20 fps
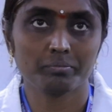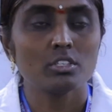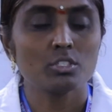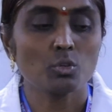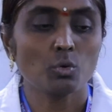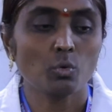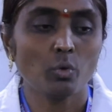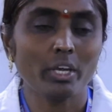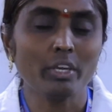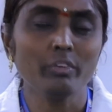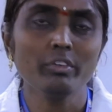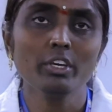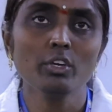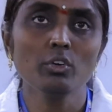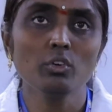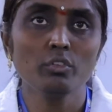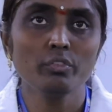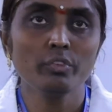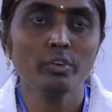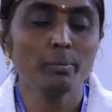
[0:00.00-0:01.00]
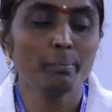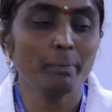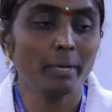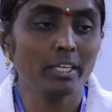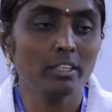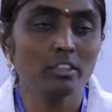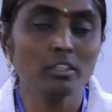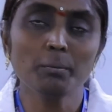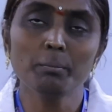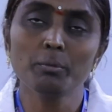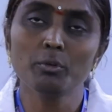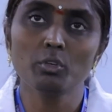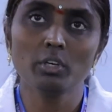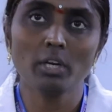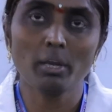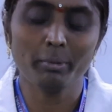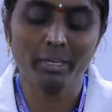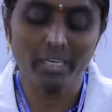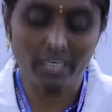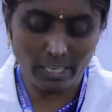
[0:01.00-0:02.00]
So why we go for Python
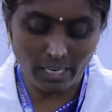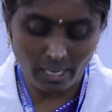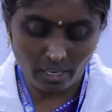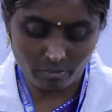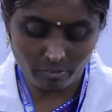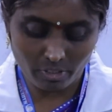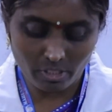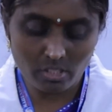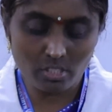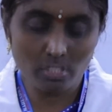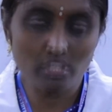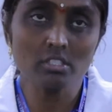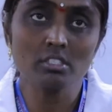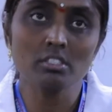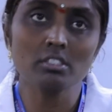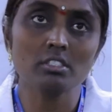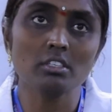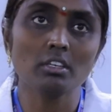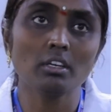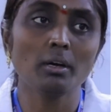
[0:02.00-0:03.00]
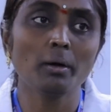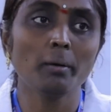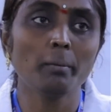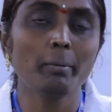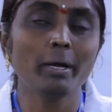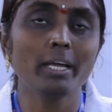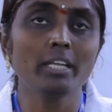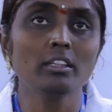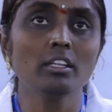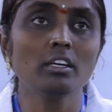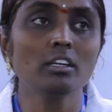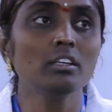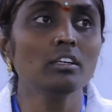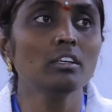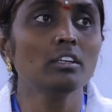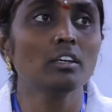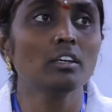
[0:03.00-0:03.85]
programming languages? Python